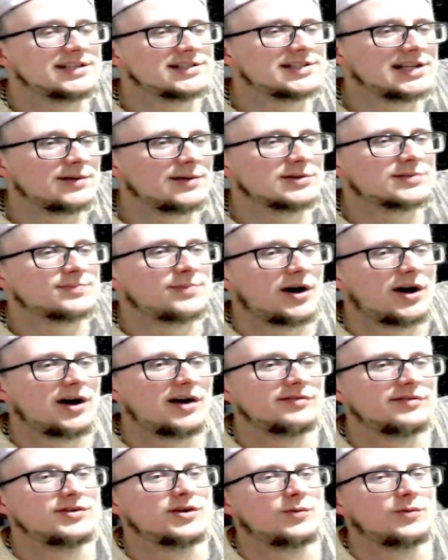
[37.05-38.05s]
he was part
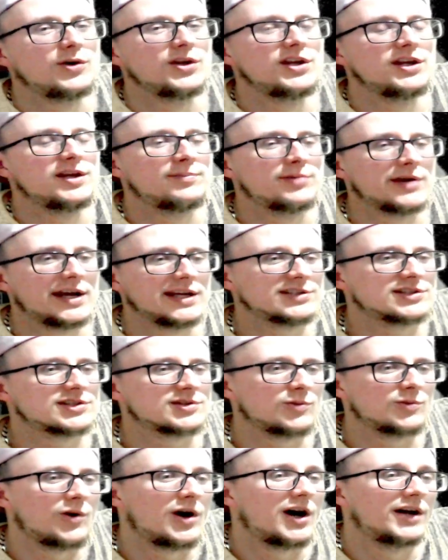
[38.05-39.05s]
of the Wonder Bread
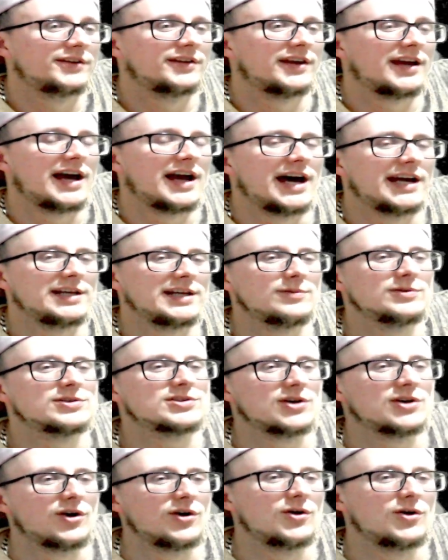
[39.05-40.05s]
squad and he was
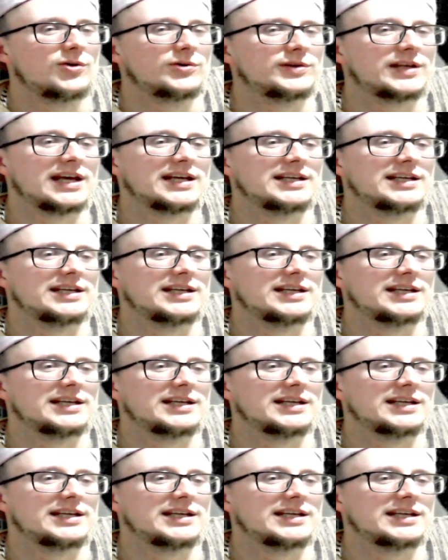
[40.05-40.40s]
called